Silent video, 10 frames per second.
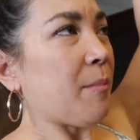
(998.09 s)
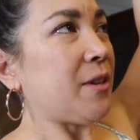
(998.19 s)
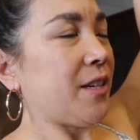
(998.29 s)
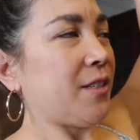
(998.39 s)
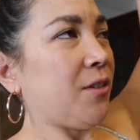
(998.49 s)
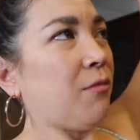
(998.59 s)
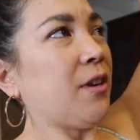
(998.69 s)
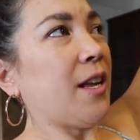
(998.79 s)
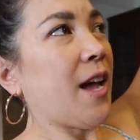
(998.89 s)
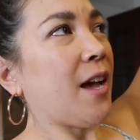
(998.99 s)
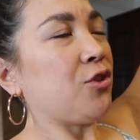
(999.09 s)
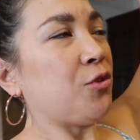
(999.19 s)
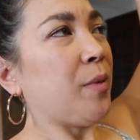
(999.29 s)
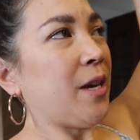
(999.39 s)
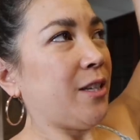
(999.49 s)
I'm addicted already. I had
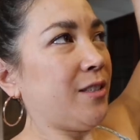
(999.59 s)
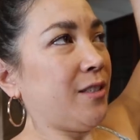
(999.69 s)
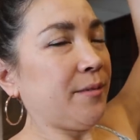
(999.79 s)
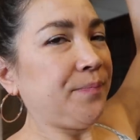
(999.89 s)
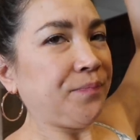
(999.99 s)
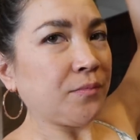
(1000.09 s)
two bites.